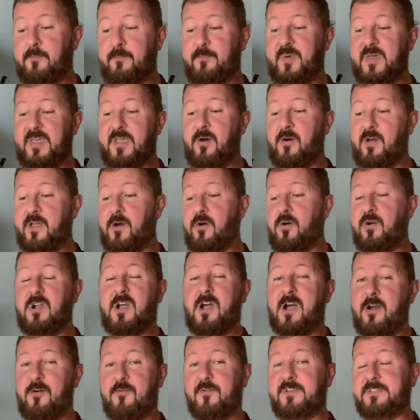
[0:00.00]
BIR
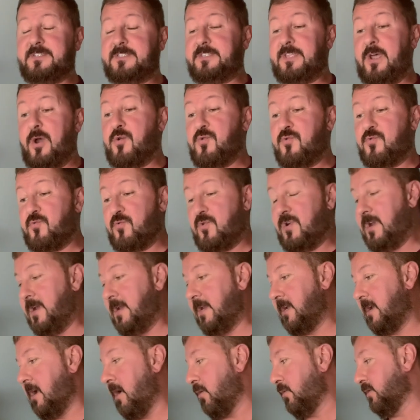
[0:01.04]
curries don't really
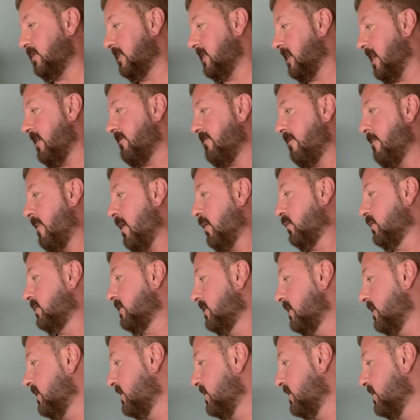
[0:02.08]
go together most of the